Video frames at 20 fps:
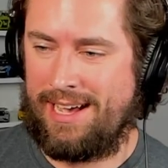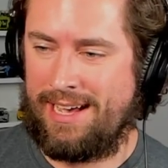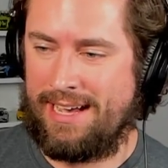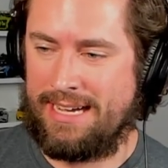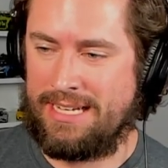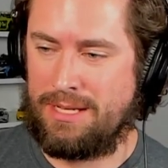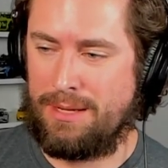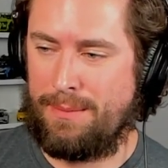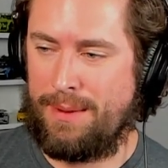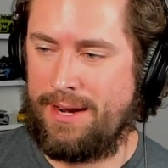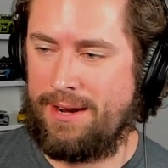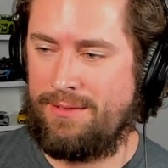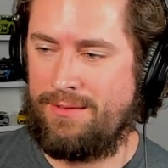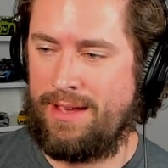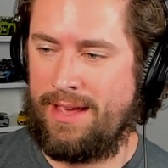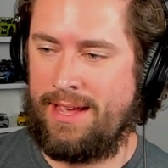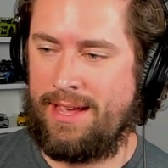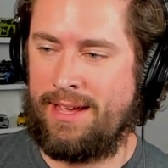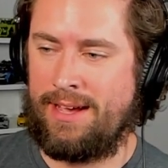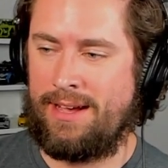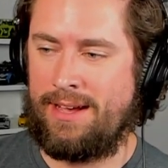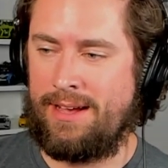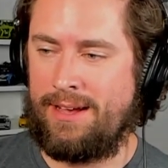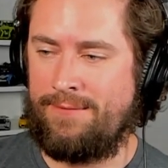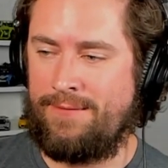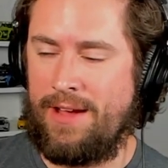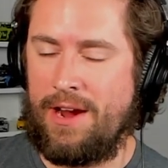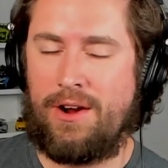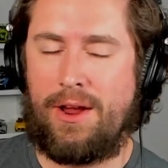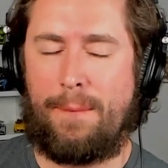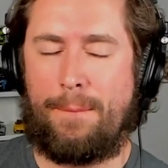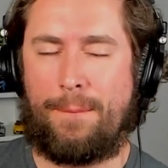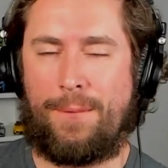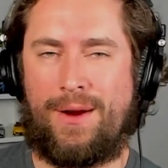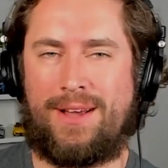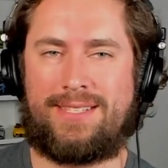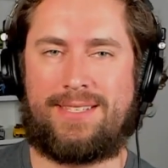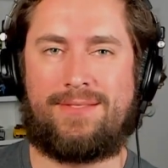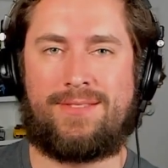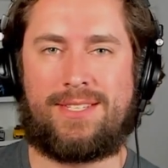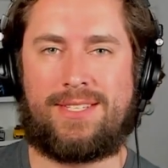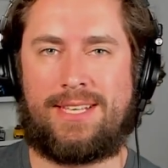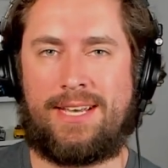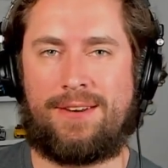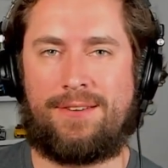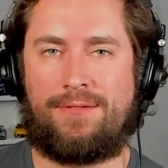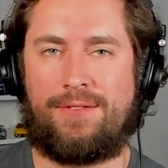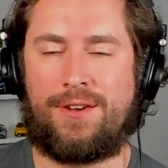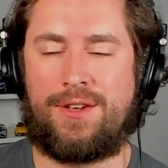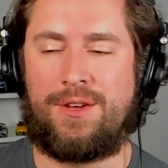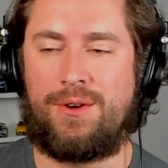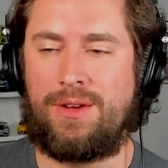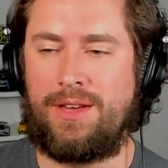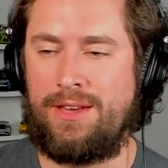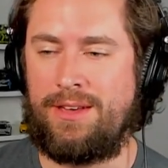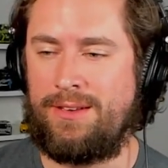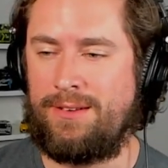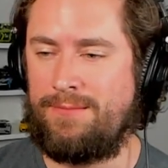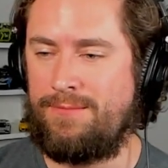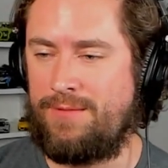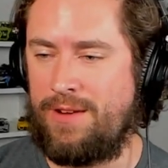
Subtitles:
Is a bit of a very impressive stint for Yuki.